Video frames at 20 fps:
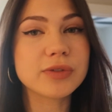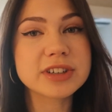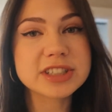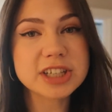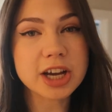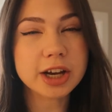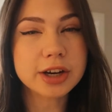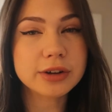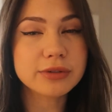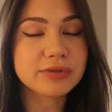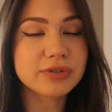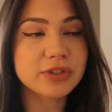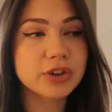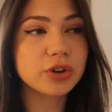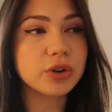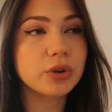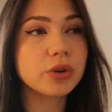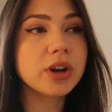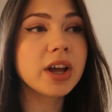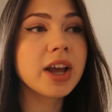of a ton of
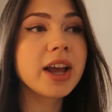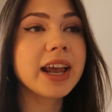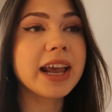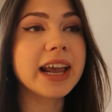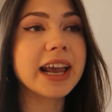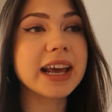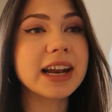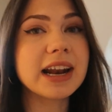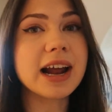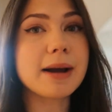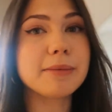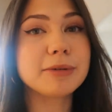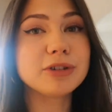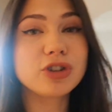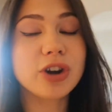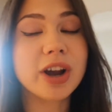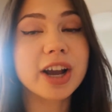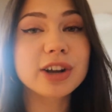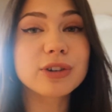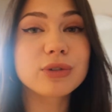food, and I've
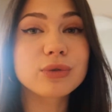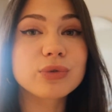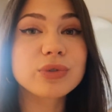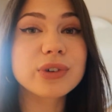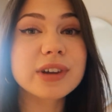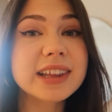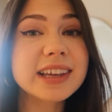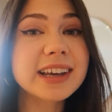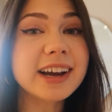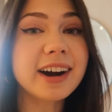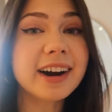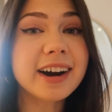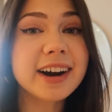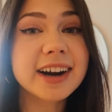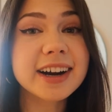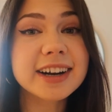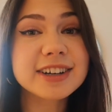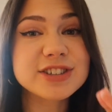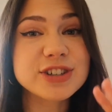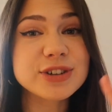been trying really
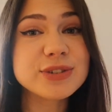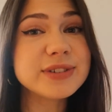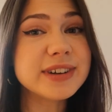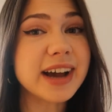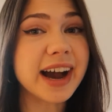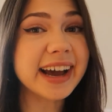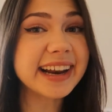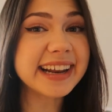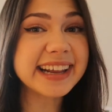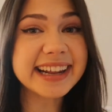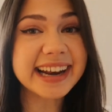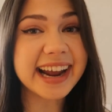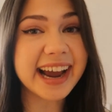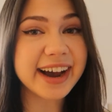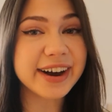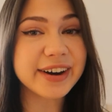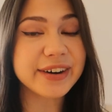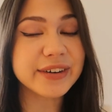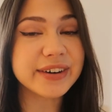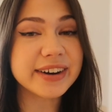hard to not eat
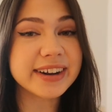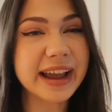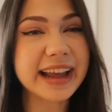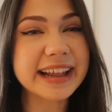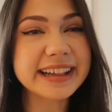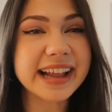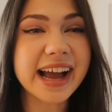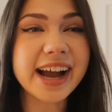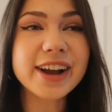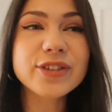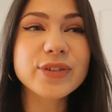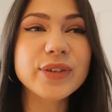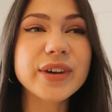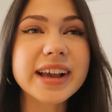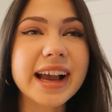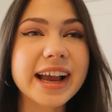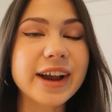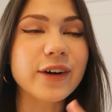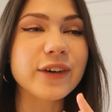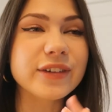out. Okay, last
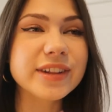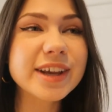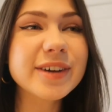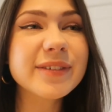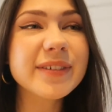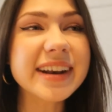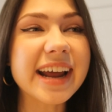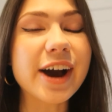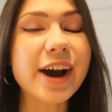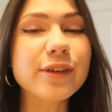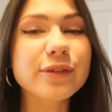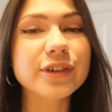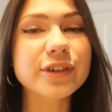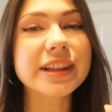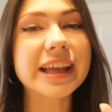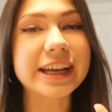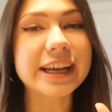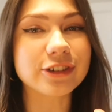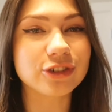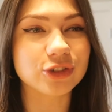week I only went out
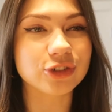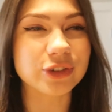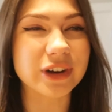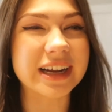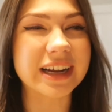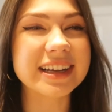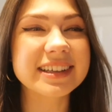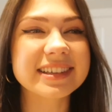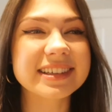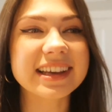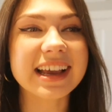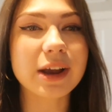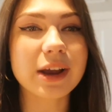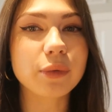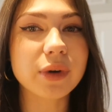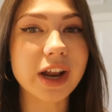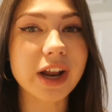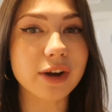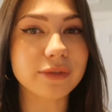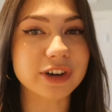for like drinks. Like,
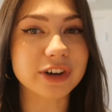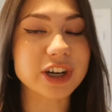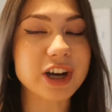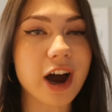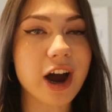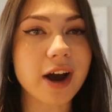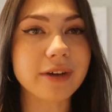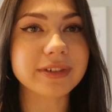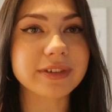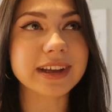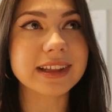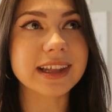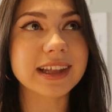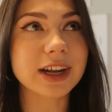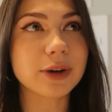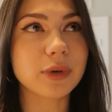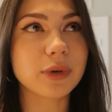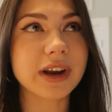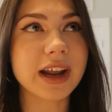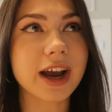I went out for coffee and
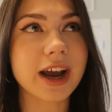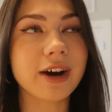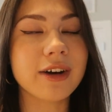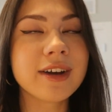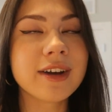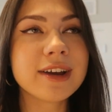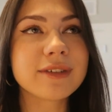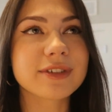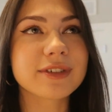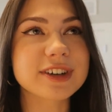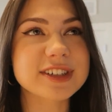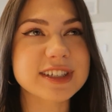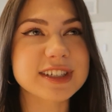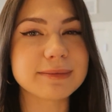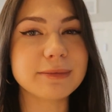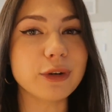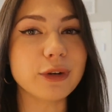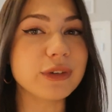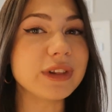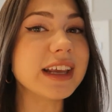then I went out for
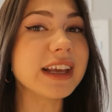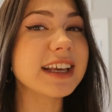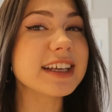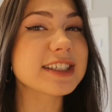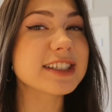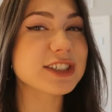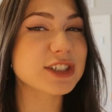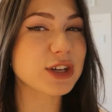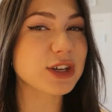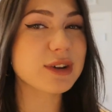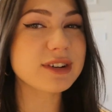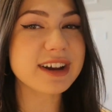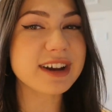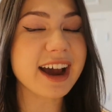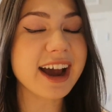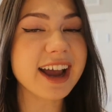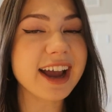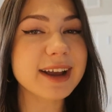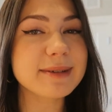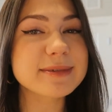smoothies 2
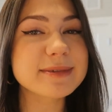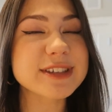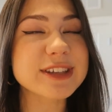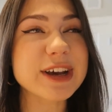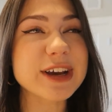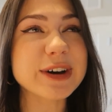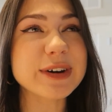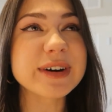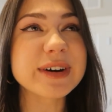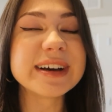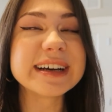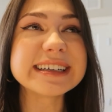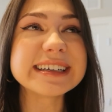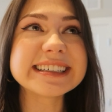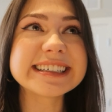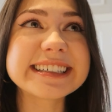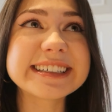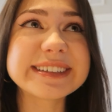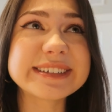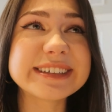times, so
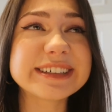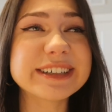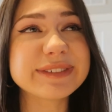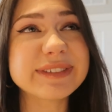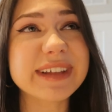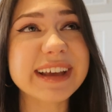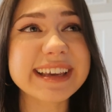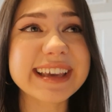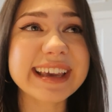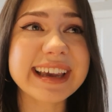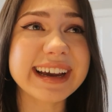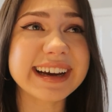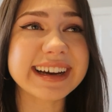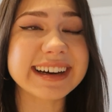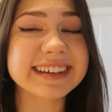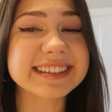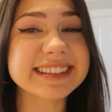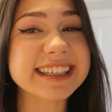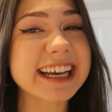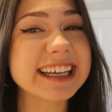I don't know if that
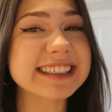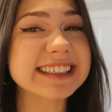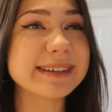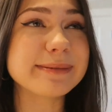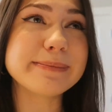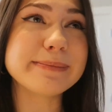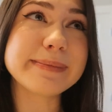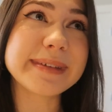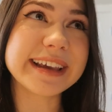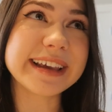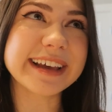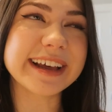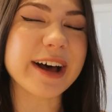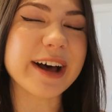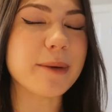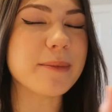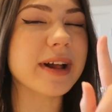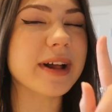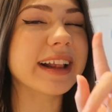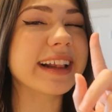counts as a
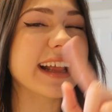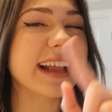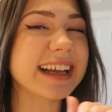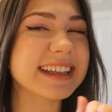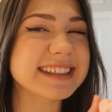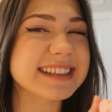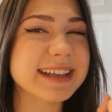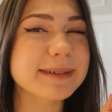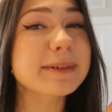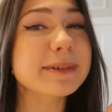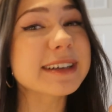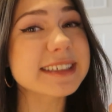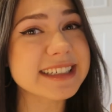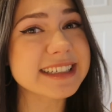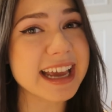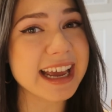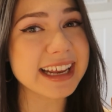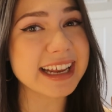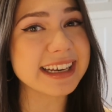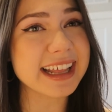meal, but let's
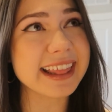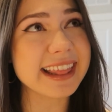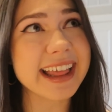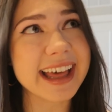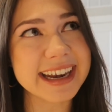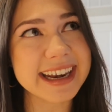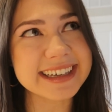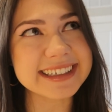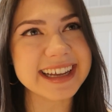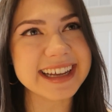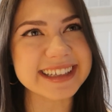pretend that it